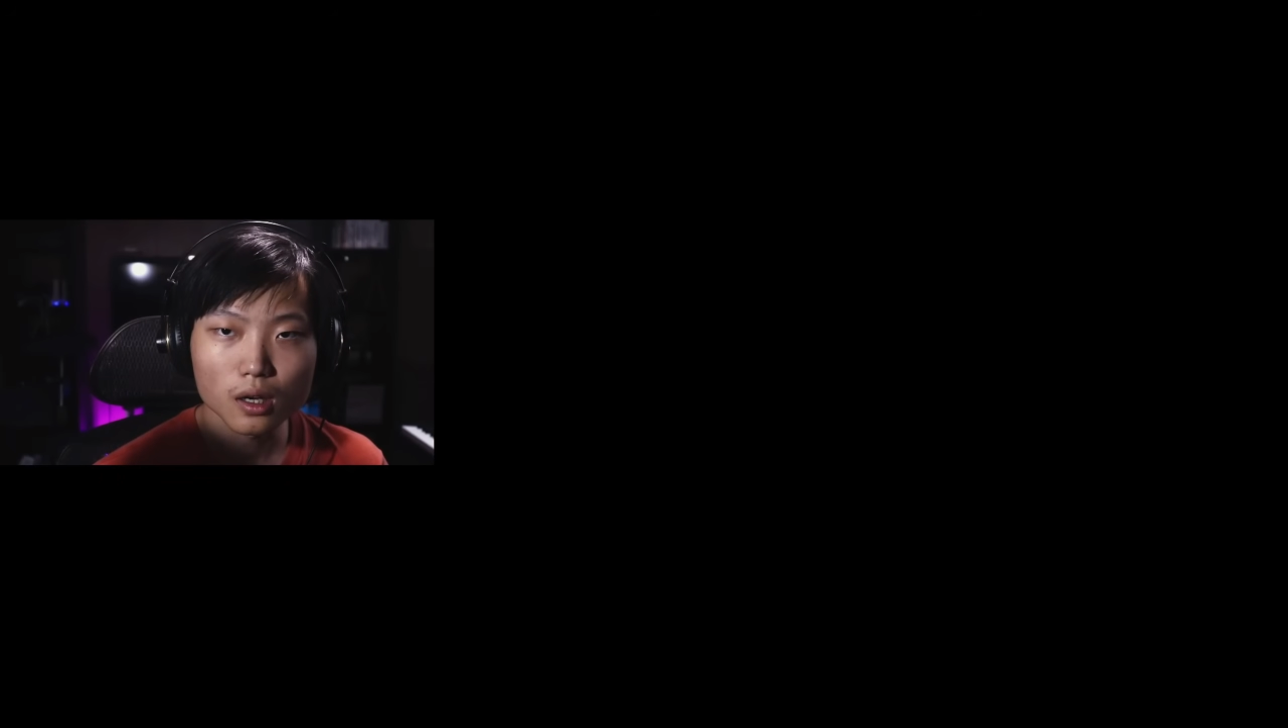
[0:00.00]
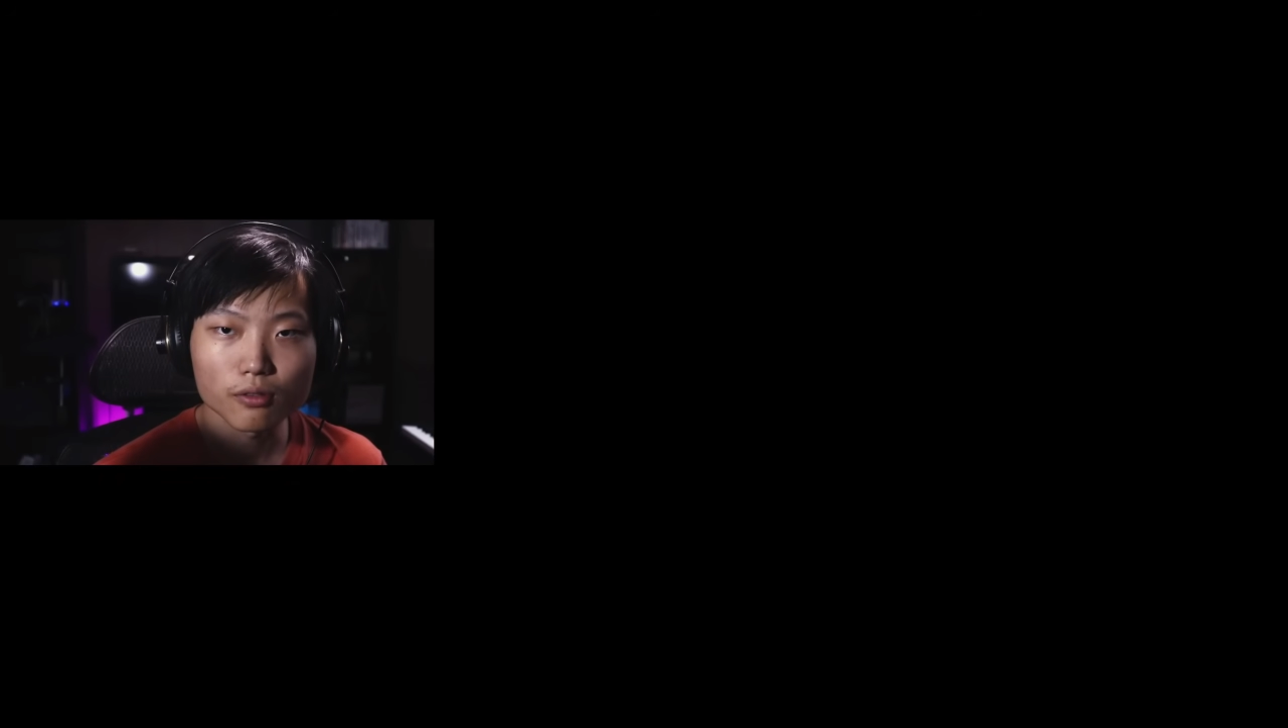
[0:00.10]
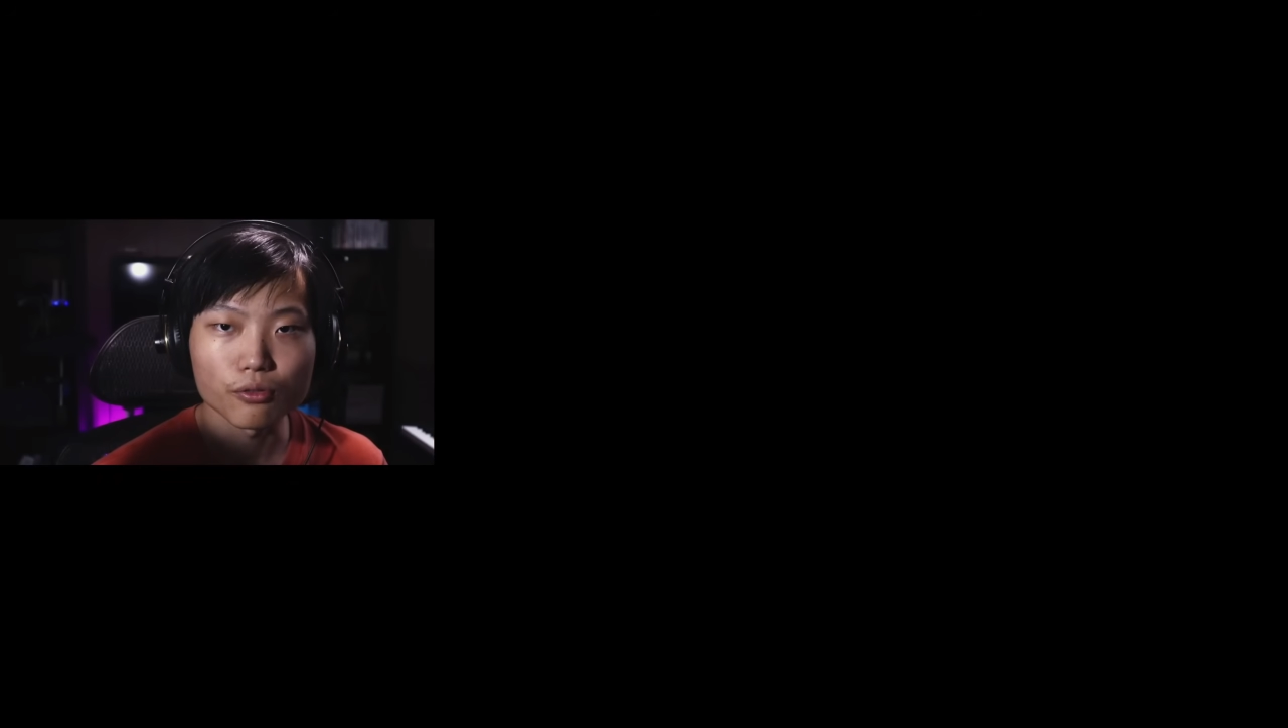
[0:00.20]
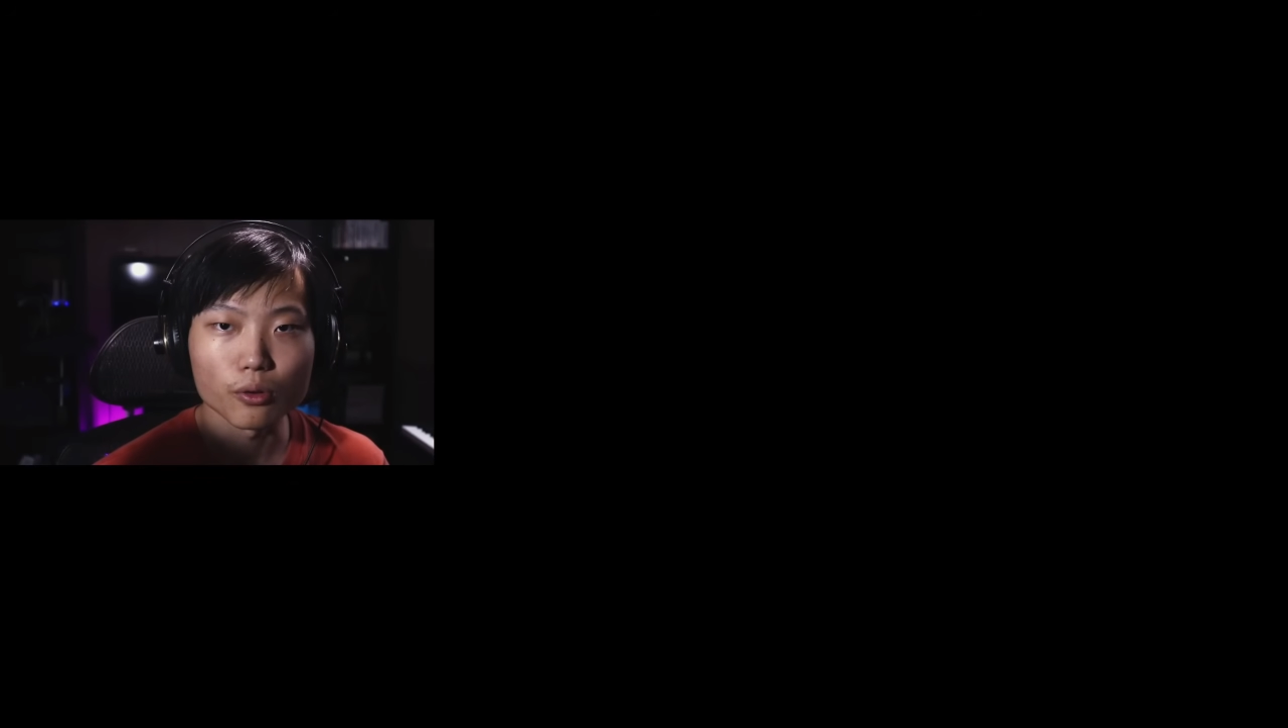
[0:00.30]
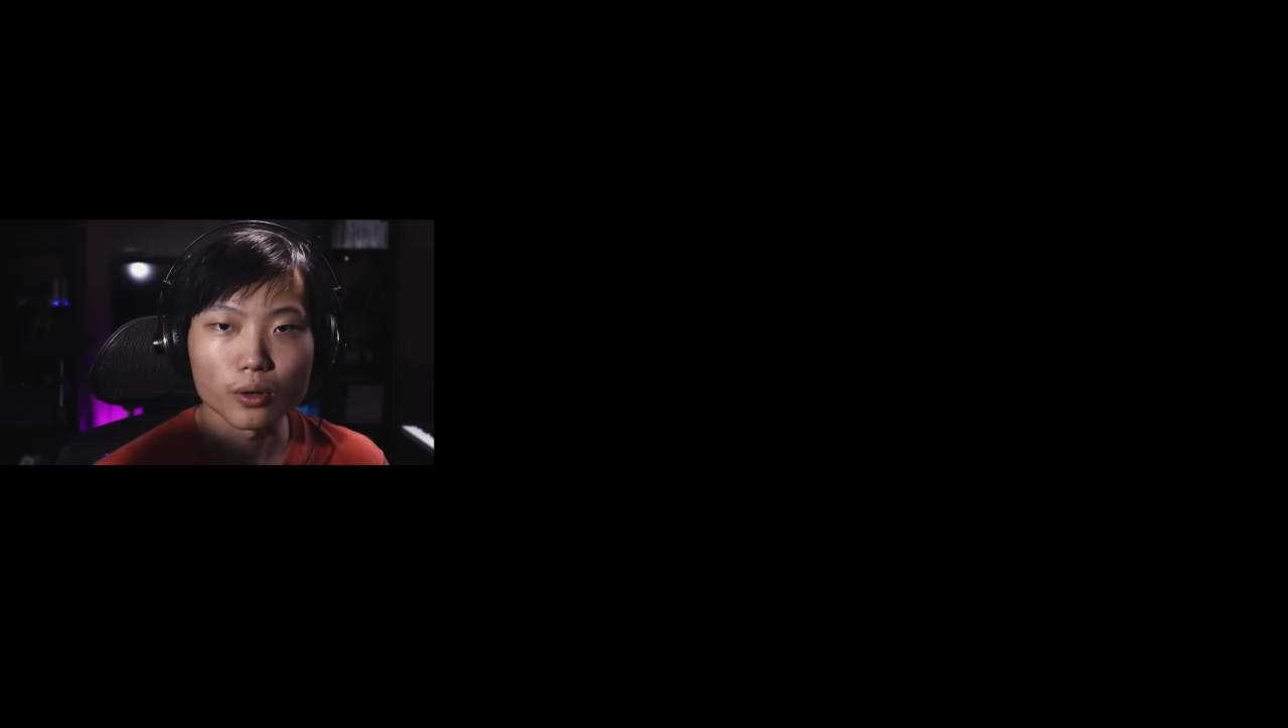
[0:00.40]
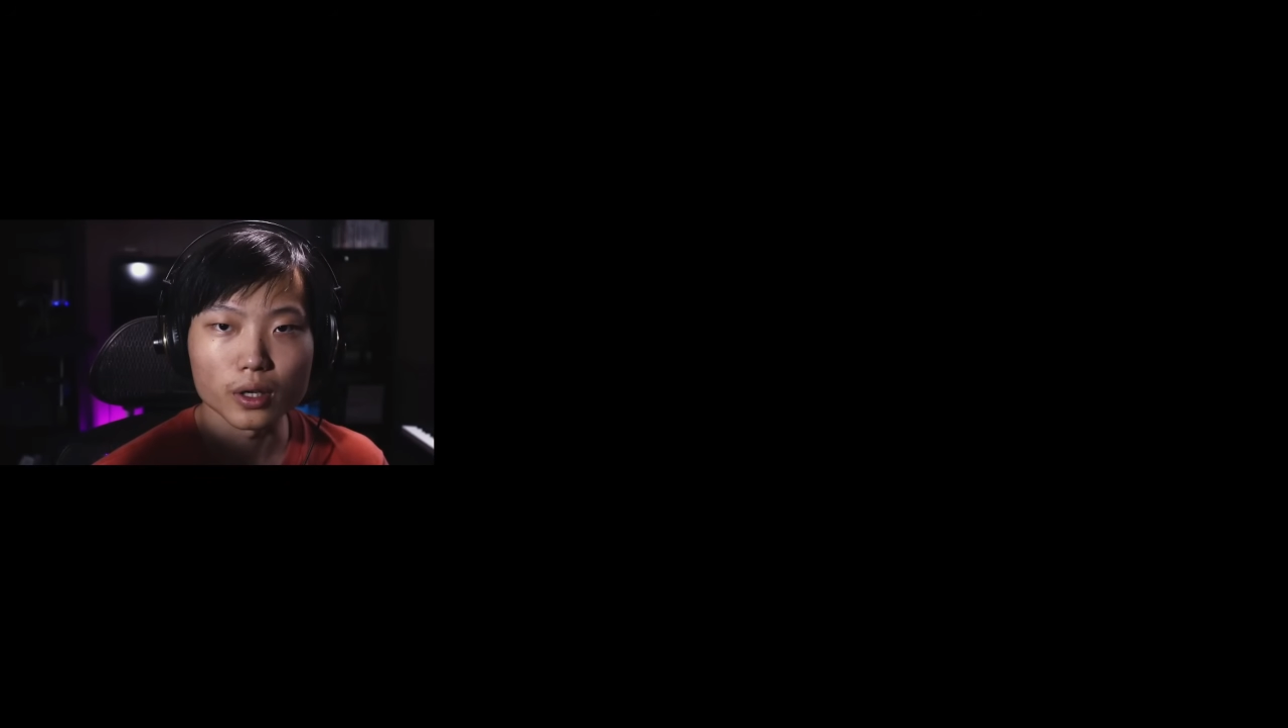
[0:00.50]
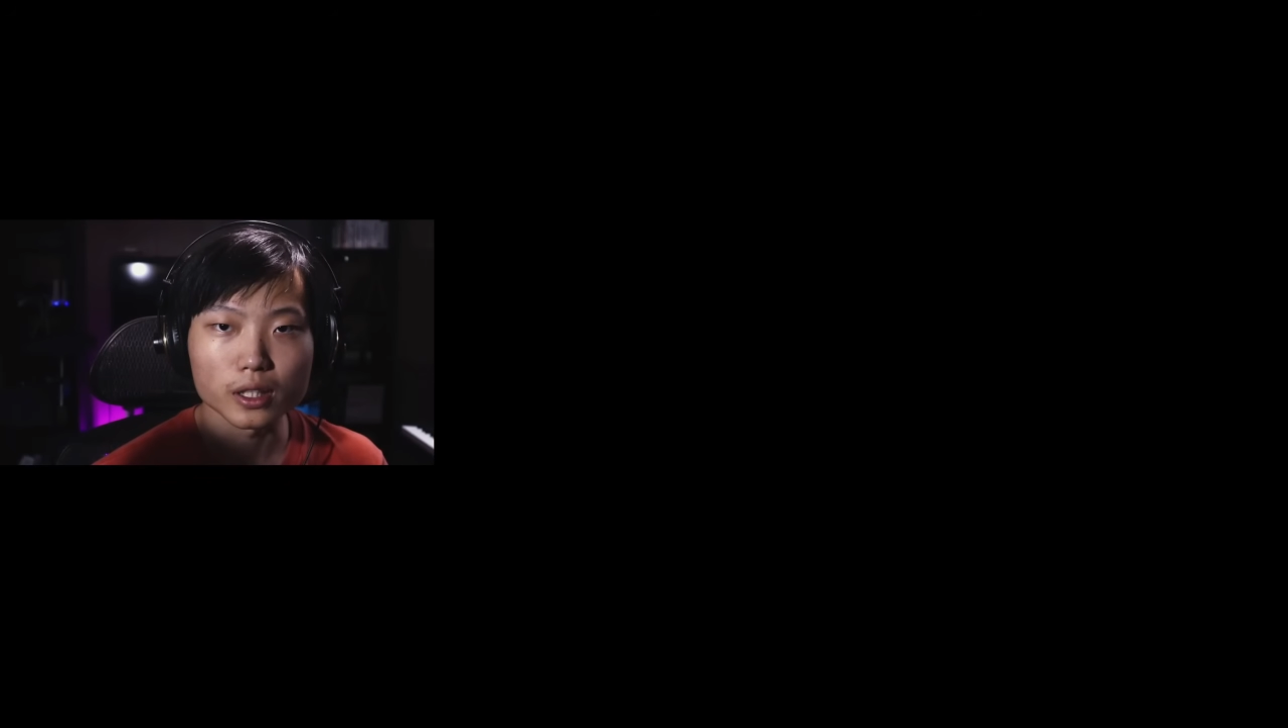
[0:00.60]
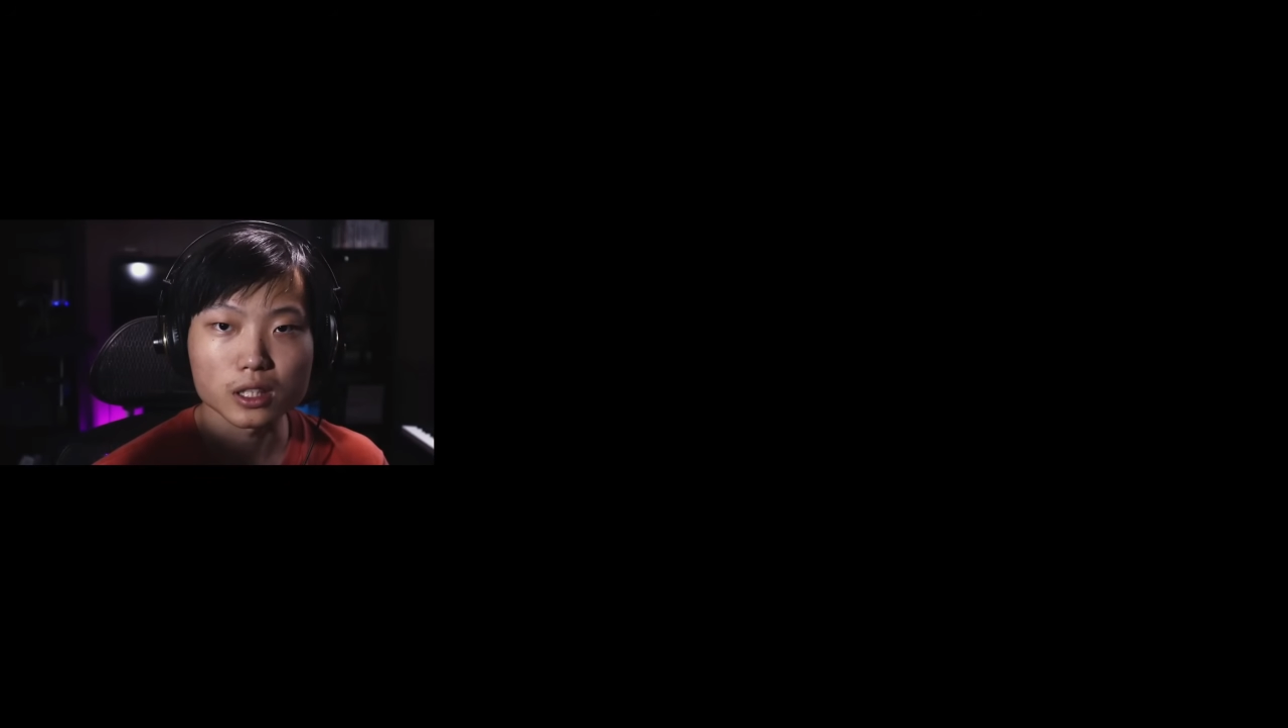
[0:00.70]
for